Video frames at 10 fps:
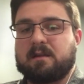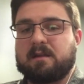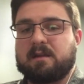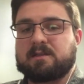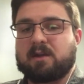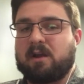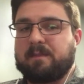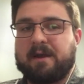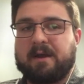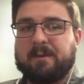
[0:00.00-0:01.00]
it's all
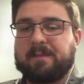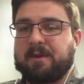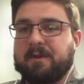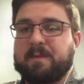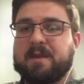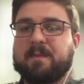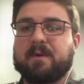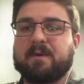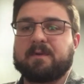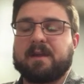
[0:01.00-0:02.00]
about helping other
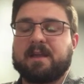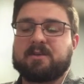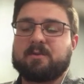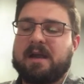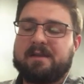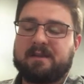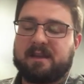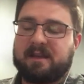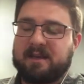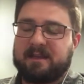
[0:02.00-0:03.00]
people. And
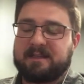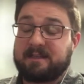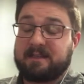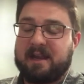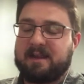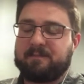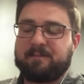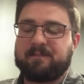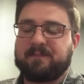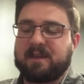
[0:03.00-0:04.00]
listen, I
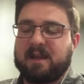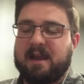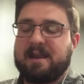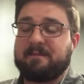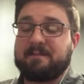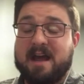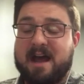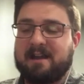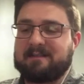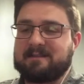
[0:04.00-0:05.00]
am
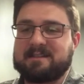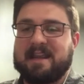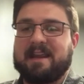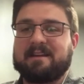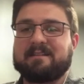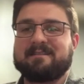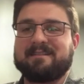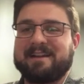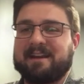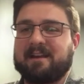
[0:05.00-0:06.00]
not a saint.
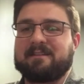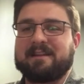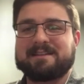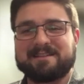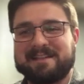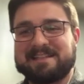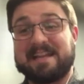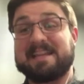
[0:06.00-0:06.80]
Like, let's get